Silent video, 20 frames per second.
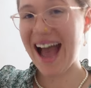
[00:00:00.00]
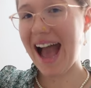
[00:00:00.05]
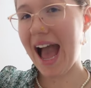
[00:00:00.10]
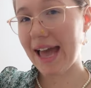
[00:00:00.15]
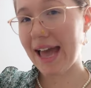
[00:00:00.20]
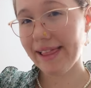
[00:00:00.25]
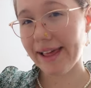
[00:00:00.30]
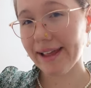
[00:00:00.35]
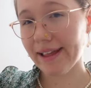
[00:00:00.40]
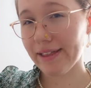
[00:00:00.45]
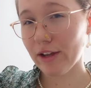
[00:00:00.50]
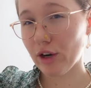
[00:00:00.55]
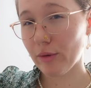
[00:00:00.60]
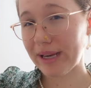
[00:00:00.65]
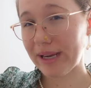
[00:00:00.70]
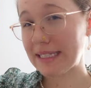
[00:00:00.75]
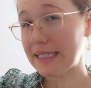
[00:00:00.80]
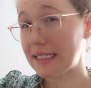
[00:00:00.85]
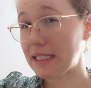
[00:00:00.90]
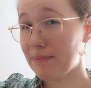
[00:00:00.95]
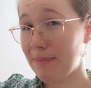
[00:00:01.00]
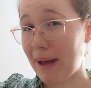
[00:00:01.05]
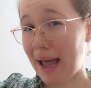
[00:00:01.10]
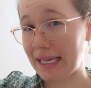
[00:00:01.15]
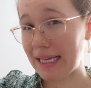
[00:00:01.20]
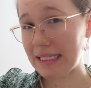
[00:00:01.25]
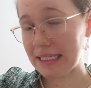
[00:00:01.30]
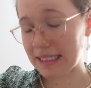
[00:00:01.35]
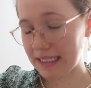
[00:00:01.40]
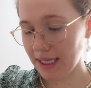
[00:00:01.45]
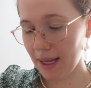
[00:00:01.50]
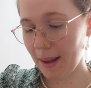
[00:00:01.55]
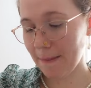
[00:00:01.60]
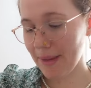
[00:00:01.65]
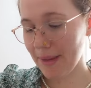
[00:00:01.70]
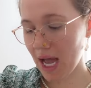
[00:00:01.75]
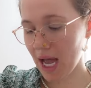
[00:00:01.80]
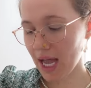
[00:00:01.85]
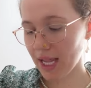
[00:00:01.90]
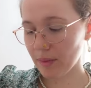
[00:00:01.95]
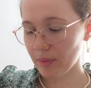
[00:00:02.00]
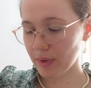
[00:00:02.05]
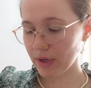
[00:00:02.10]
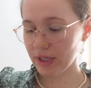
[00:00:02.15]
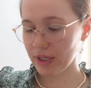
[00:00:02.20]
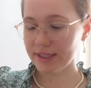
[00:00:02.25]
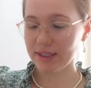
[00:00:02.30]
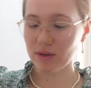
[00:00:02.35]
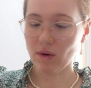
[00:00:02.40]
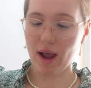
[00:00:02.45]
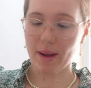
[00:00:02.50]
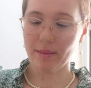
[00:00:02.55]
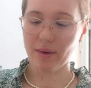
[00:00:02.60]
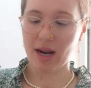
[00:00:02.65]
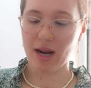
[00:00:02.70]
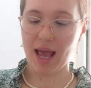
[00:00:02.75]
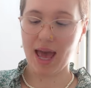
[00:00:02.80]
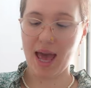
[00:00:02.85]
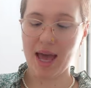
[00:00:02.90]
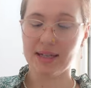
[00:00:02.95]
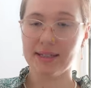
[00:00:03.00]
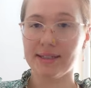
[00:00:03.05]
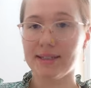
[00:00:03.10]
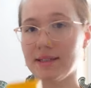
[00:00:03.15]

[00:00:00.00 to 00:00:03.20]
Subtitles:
I like a little bit of spice to my burger, so I'm going to add